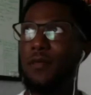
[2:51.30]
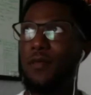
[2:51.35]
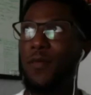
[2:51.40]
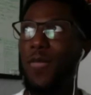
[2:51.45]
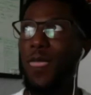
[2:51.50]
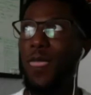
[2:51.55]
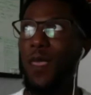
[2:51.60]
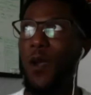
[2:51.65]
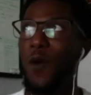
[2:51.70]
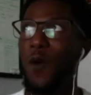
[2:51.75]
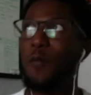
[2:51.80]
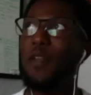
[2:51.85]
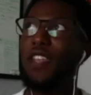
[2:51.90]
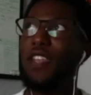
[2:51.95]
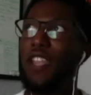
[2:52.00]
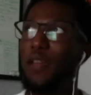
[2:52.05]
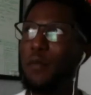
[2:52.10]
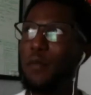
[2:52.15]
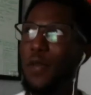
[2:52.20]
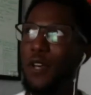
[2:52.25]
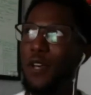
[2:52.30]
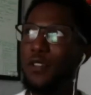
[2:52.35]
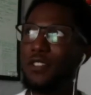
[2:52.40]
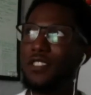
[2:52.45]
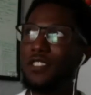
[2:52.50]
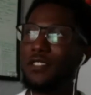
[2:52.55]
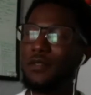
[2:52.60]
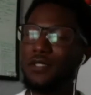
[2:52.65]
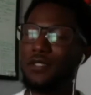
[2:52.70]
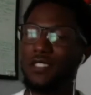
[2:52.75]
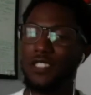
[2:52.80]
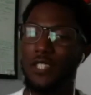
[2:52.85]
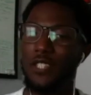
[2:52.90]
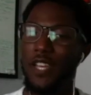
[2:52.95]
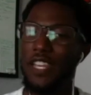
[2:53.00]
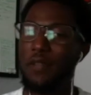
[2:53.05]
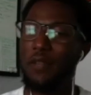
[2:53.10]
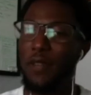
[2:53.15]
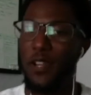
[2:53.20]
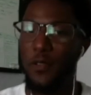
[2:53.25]
open emails to
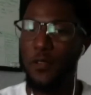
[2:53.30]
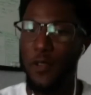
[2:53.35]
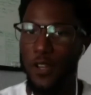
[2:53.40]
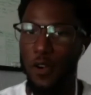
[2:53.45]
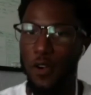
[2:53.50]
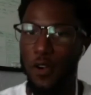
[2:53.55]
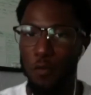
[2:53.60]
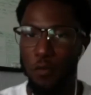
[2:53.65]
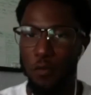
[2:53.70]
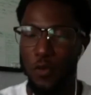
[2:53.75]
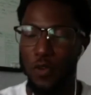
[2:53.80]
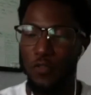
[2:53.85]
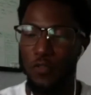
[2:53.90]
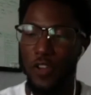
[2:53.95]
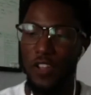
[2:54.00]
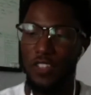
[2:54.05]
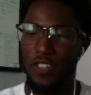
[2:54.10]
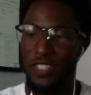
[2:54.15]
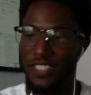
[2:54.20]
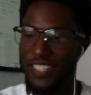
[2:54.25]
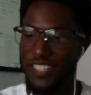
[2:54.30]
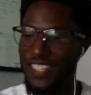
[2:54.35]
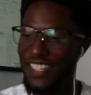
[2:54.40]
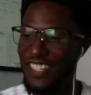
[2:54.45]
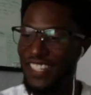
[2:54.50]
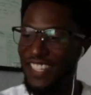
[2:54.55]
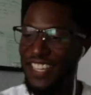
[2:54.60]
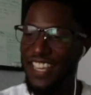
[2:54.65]
anybody who had an open profile on LinkedIn.